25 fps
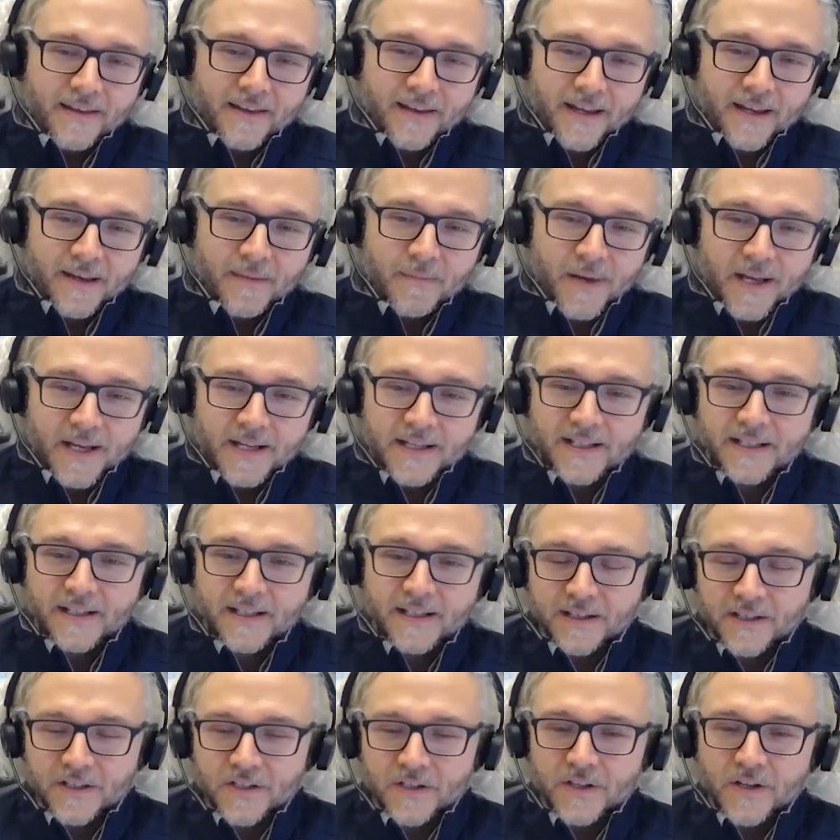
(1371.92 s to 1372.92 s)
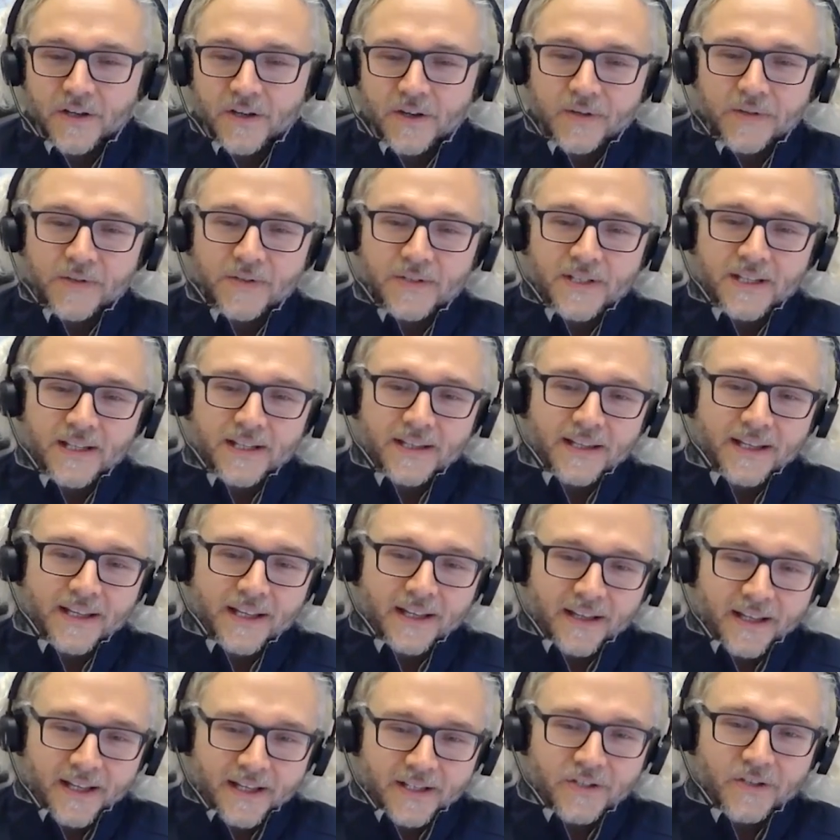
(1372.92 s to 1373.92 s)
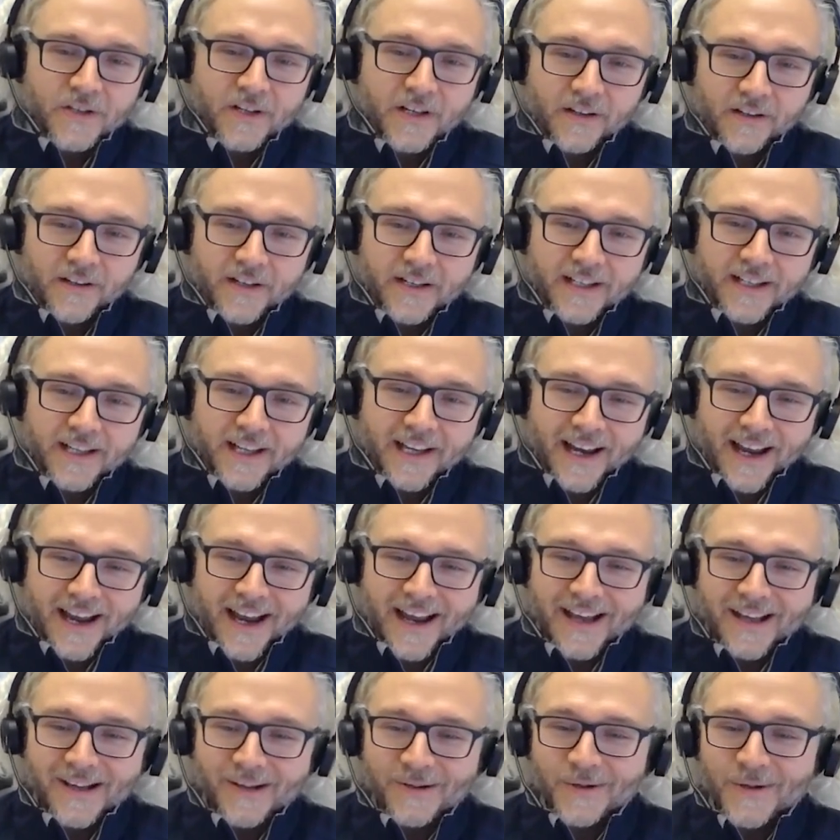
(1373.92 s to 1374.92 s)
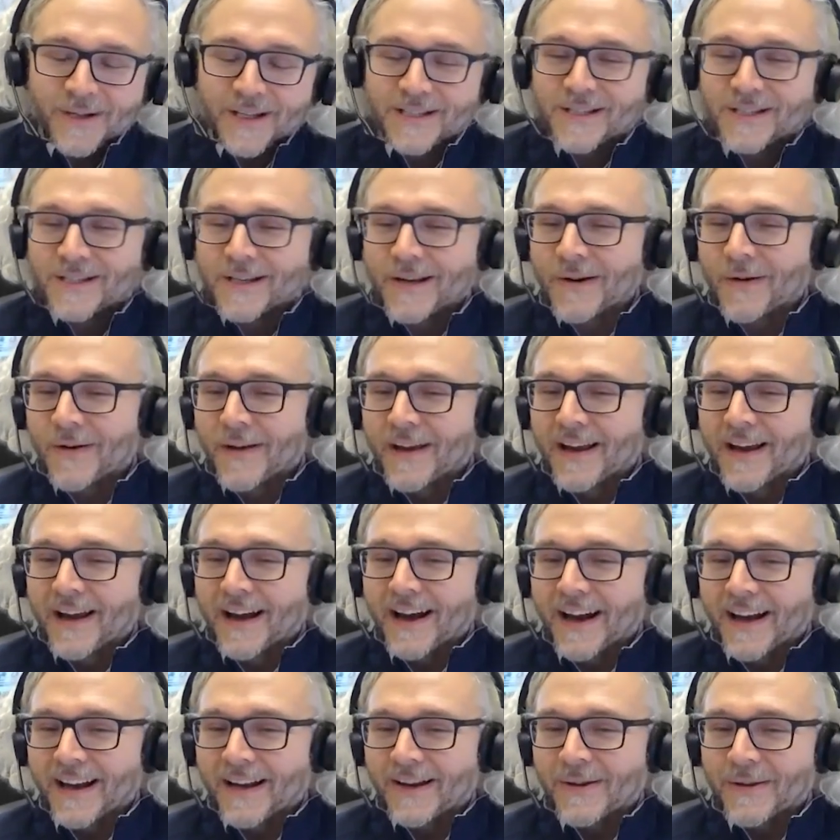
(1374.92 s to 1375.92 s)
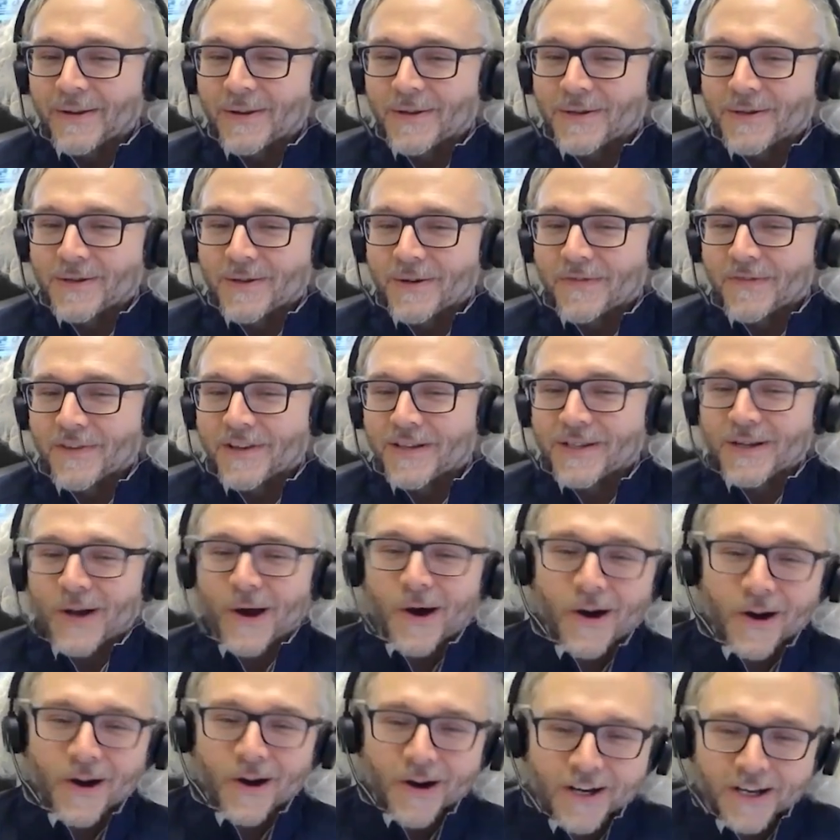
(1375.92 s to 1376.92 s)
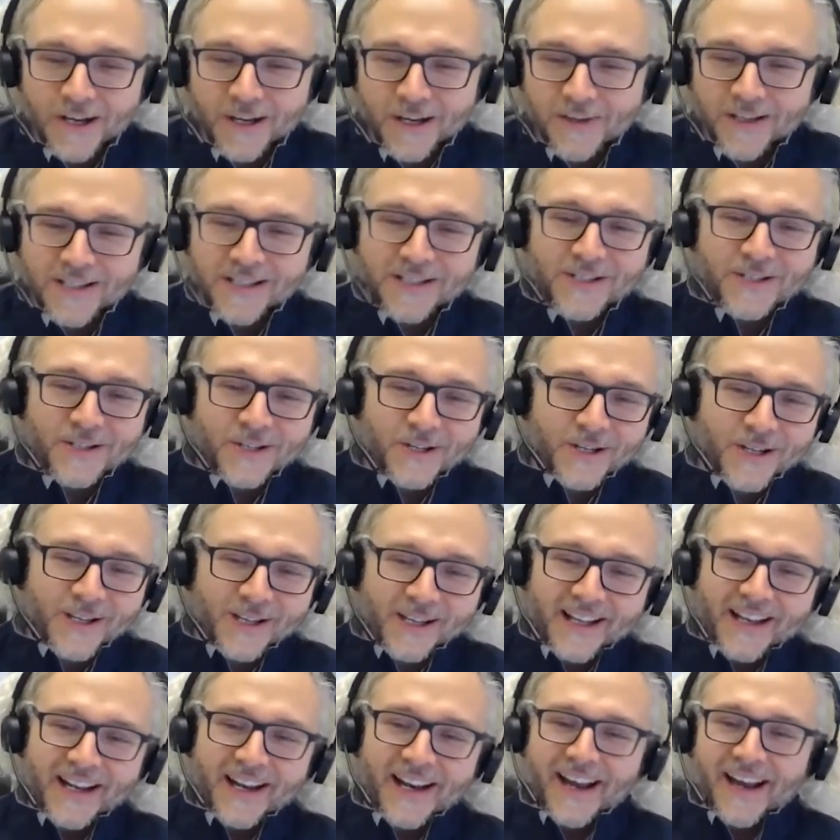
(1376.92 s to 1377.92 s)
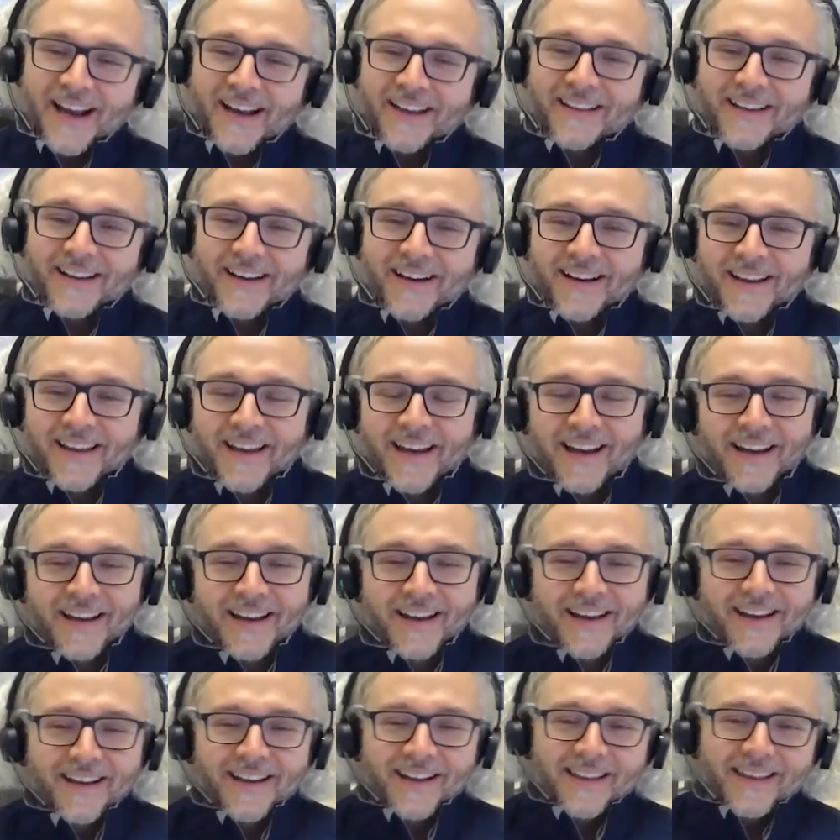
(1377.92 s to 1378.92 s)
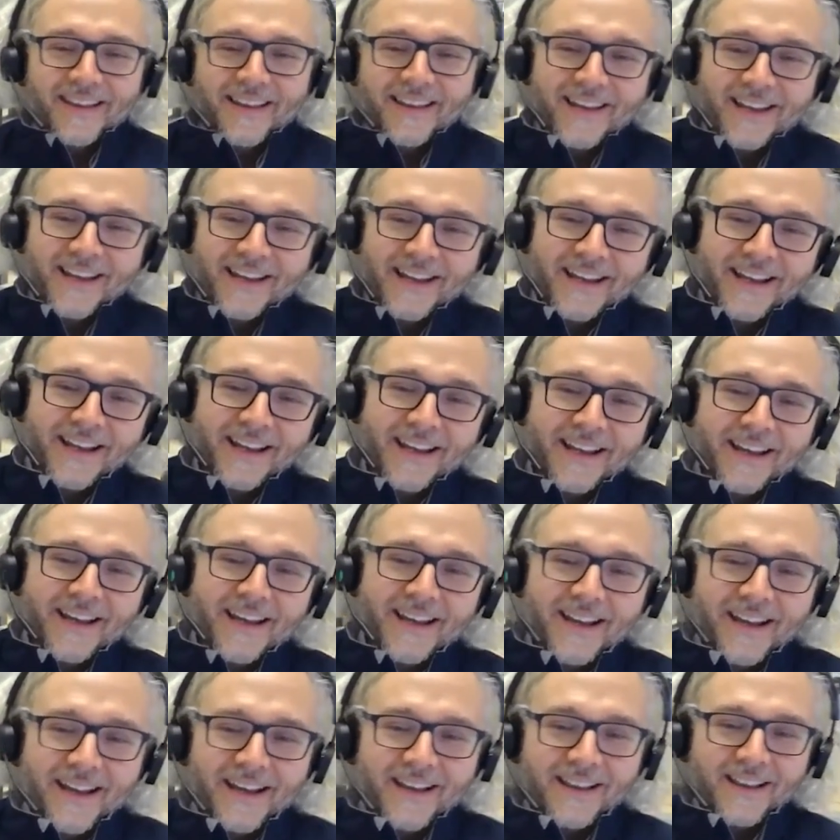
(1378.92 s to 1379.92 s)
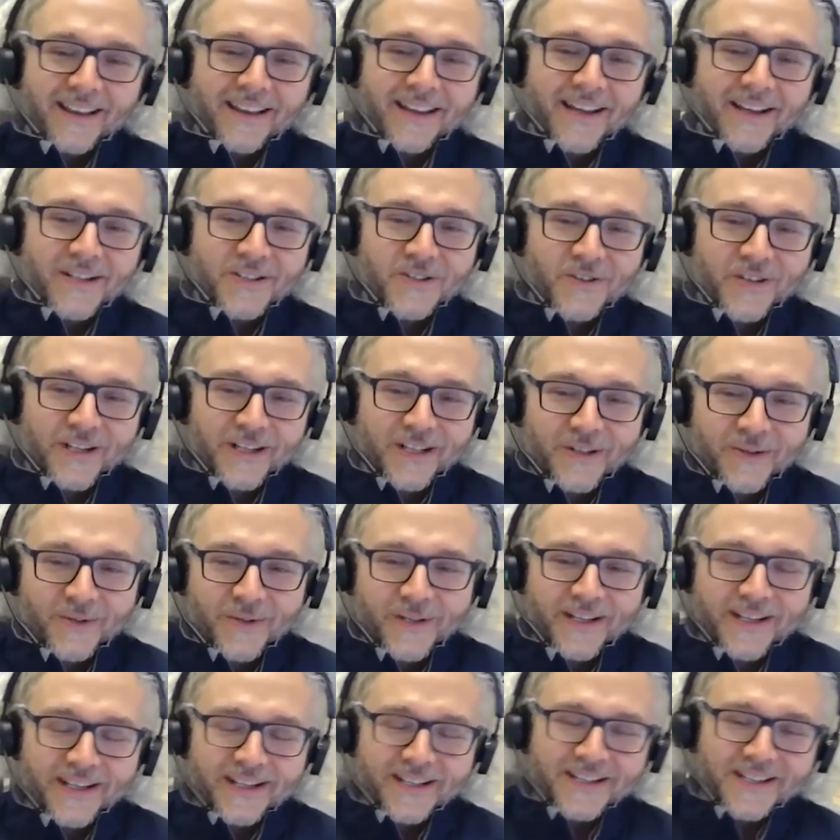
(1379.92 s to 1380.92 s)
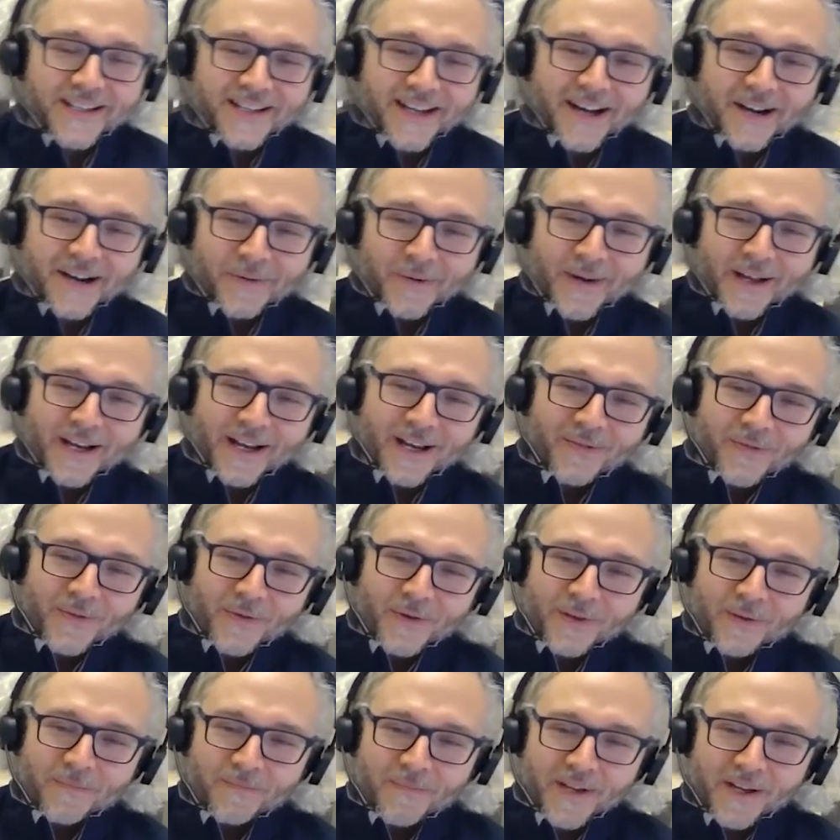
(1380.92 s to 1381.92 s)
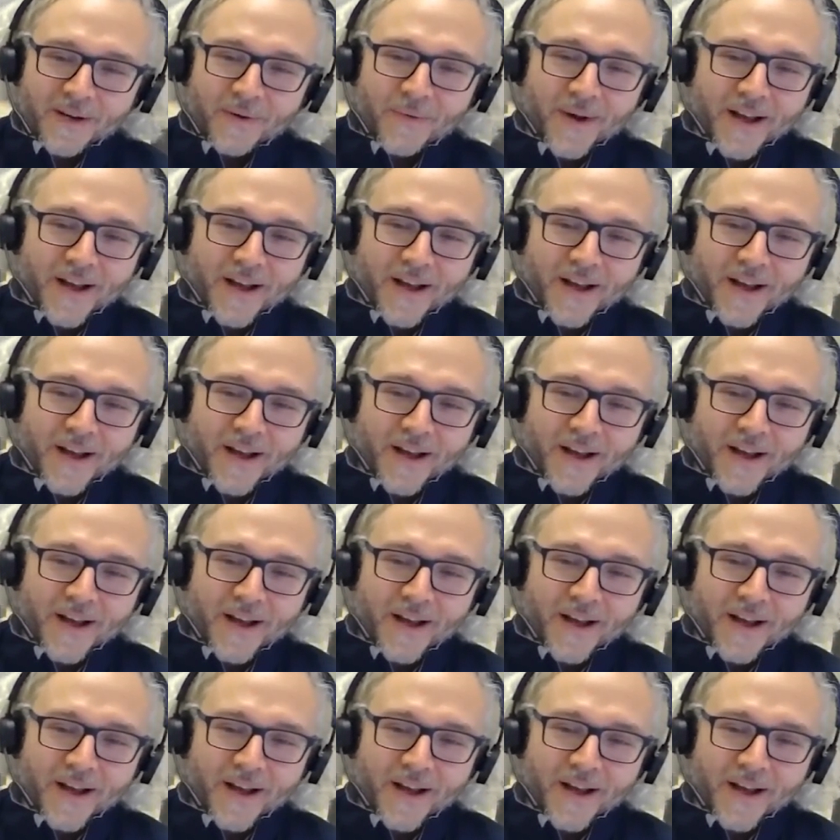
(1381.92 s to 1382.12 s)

he basically shows that the electric grid can handle it. So I know there's sort of this argument circulating out there that the electric grid is not ready for the big